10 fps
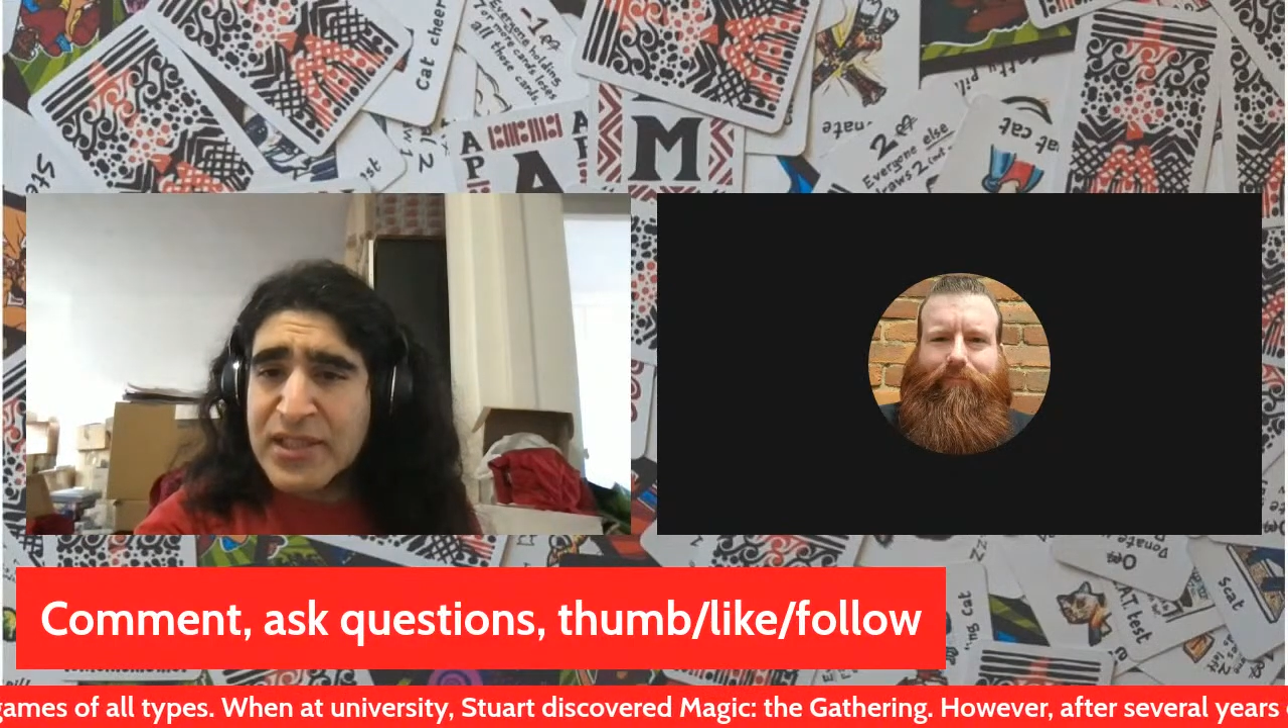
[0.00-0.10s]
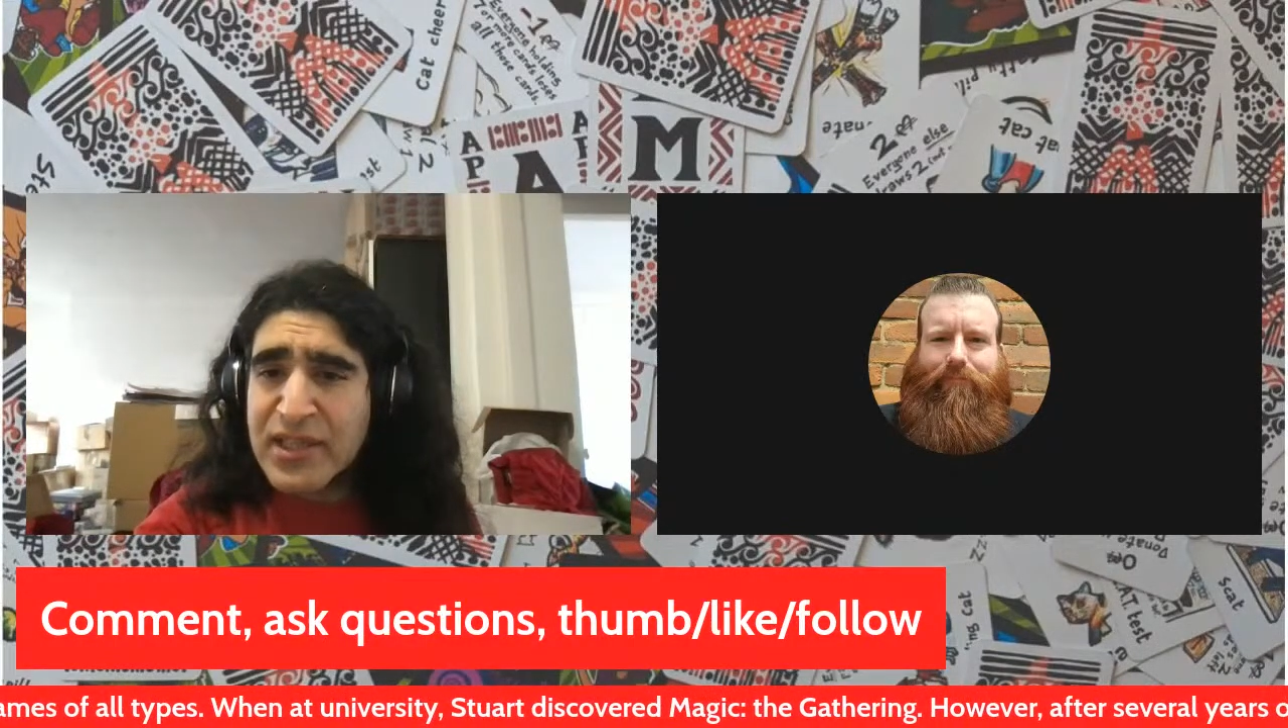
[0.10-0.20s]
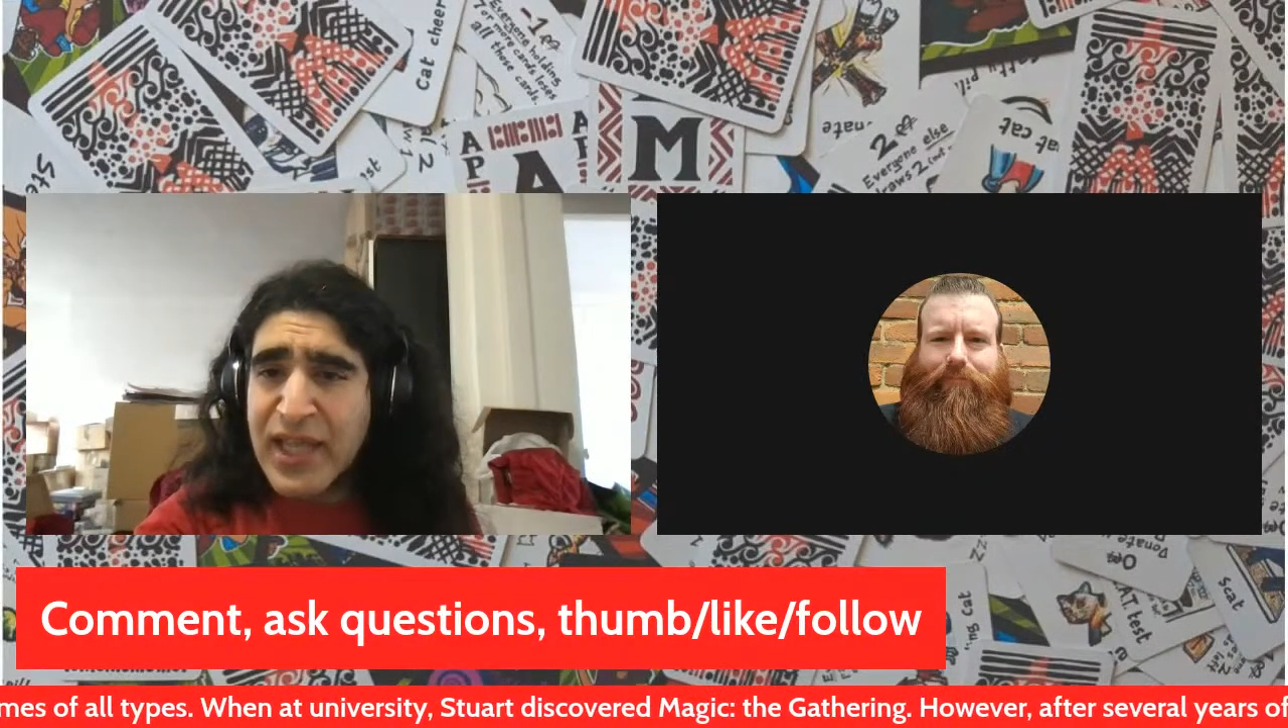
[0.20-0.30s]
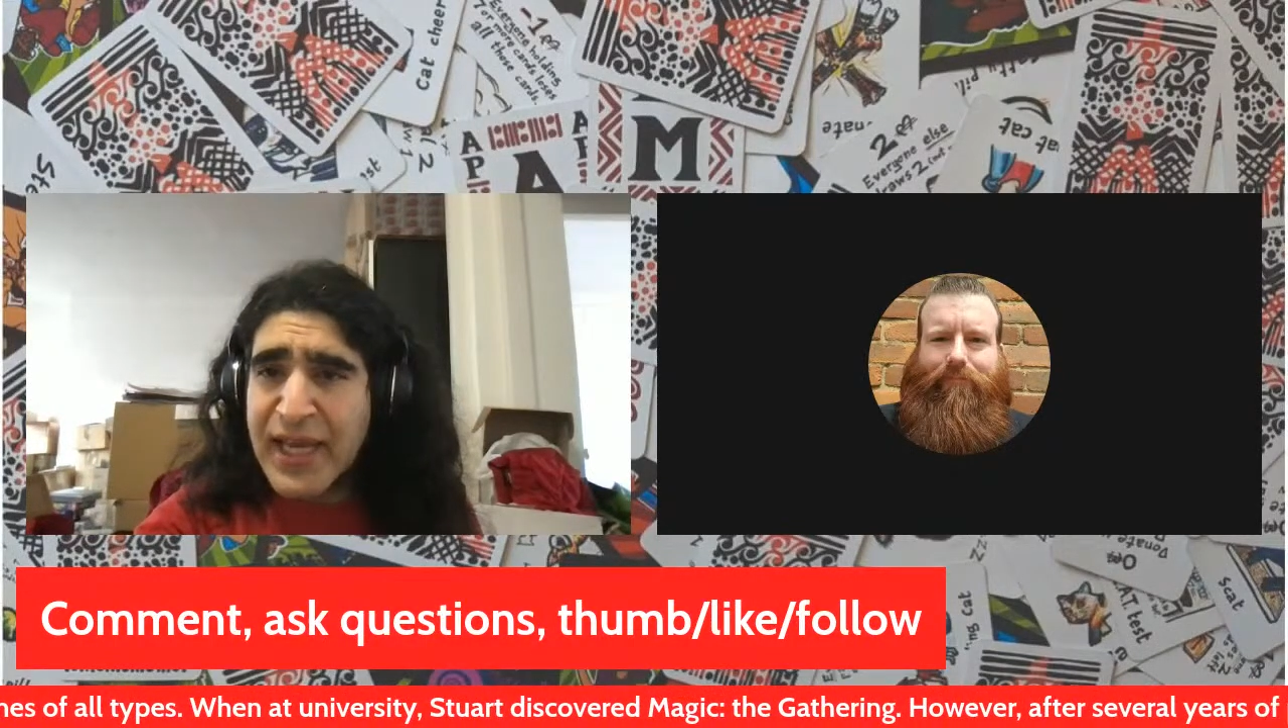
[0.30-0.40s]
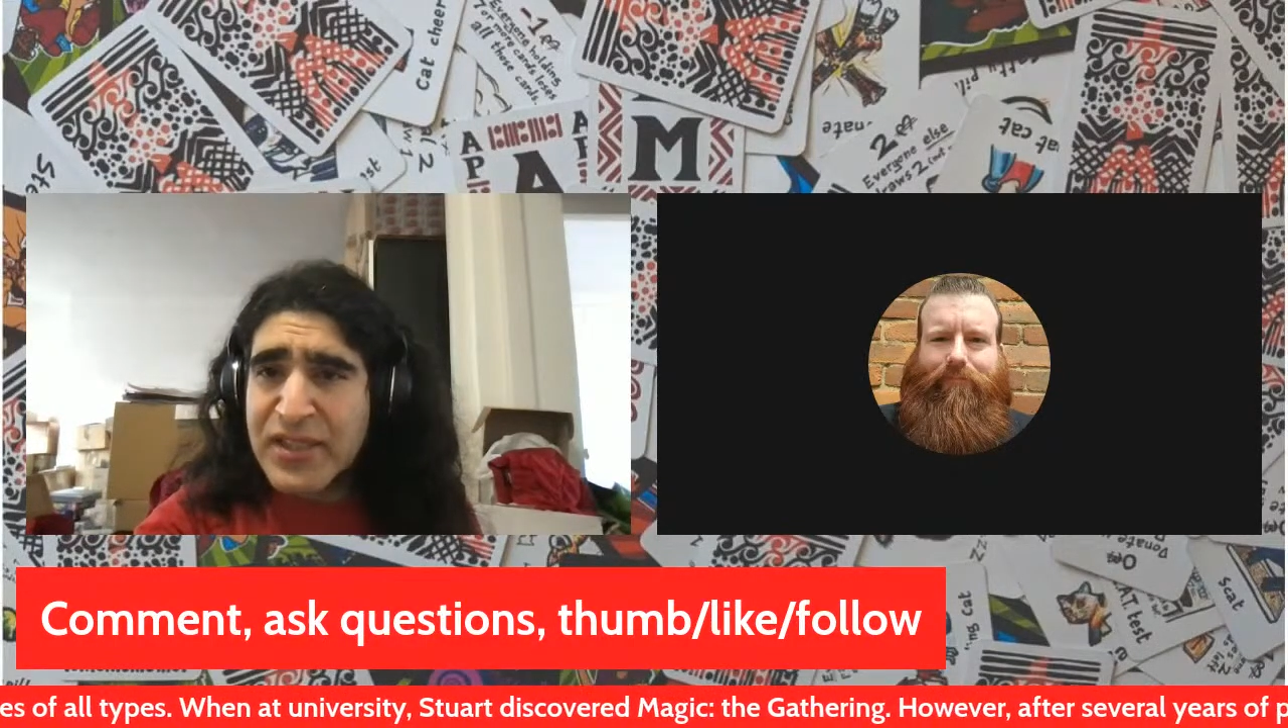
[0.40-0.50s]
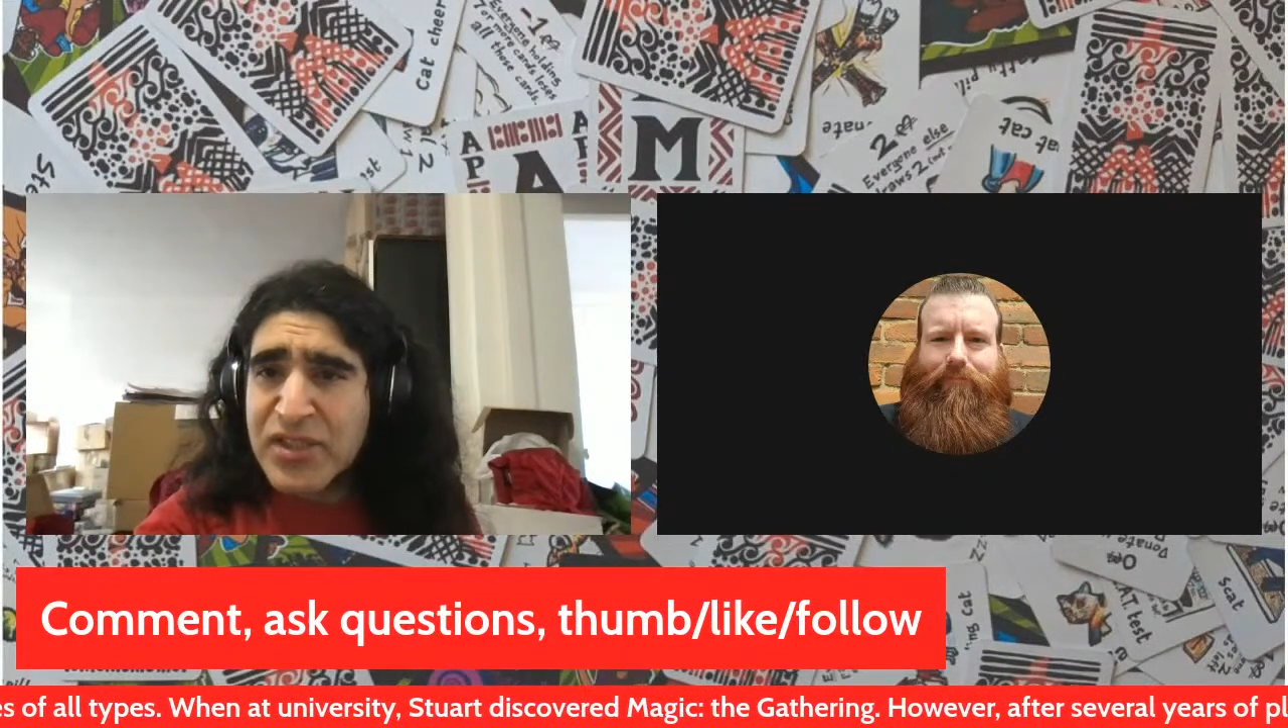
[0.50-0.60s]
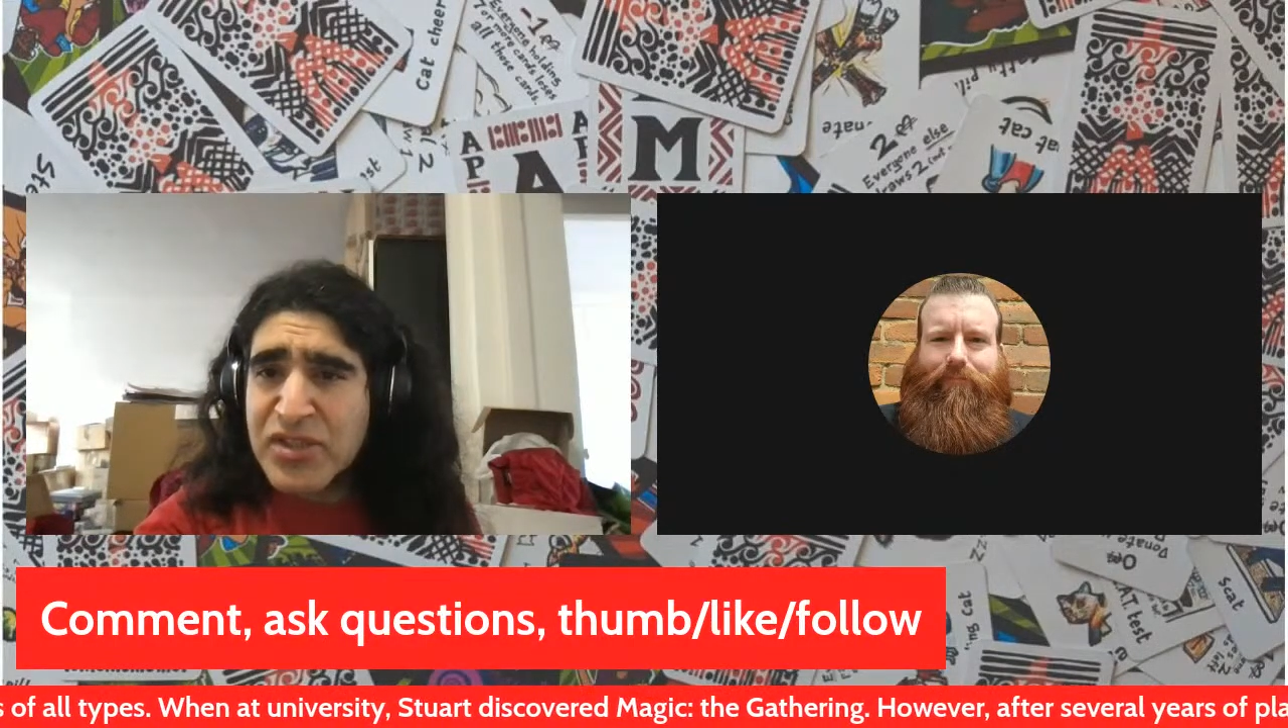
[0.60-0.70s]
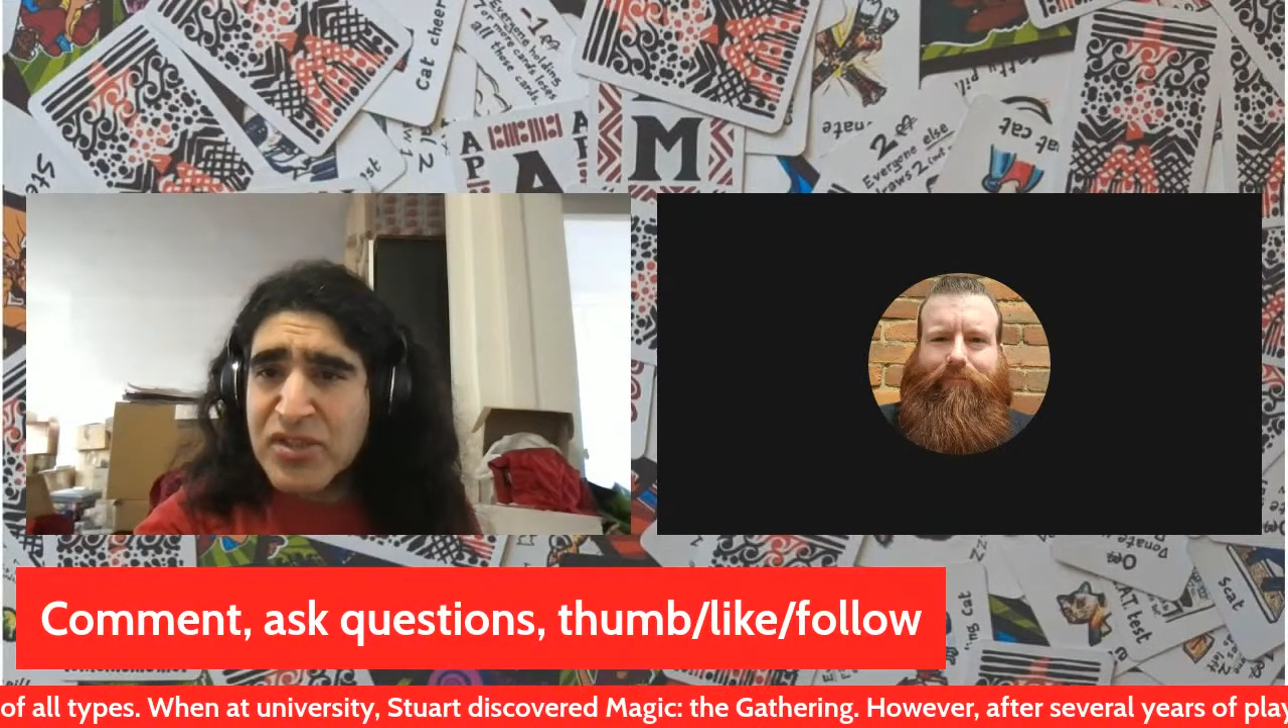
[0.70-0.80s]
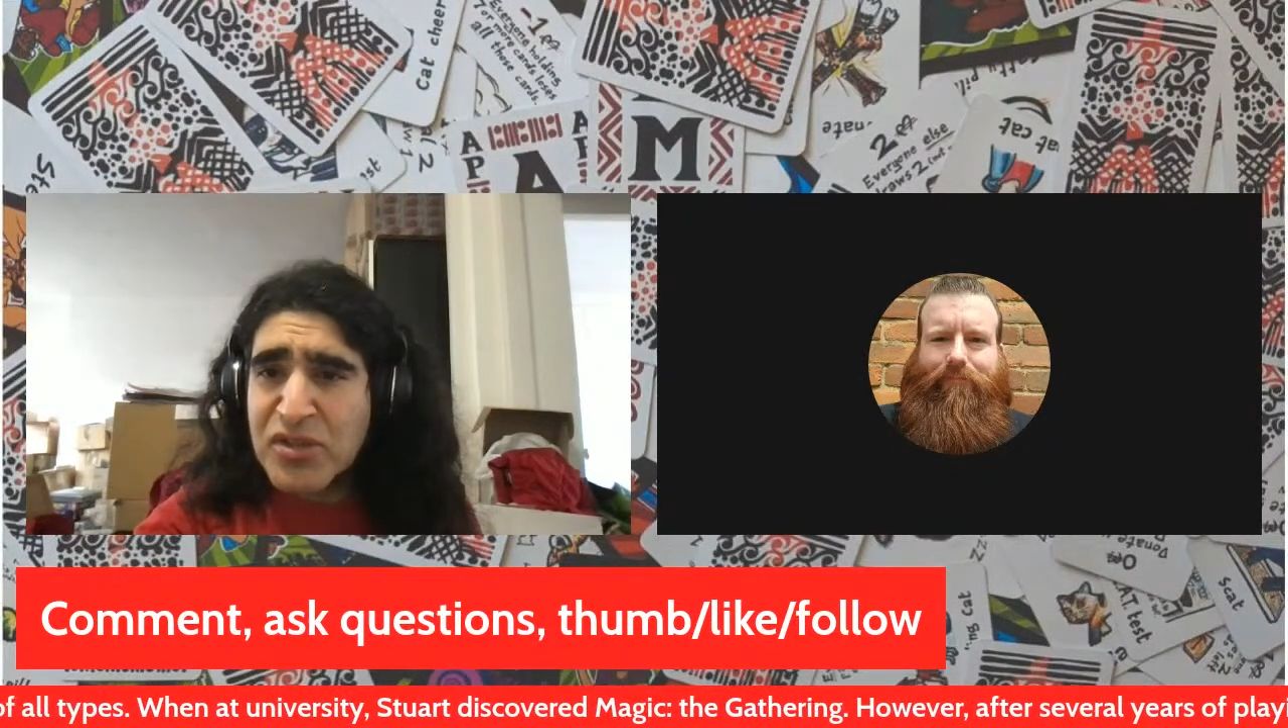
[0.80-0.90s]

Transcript: let's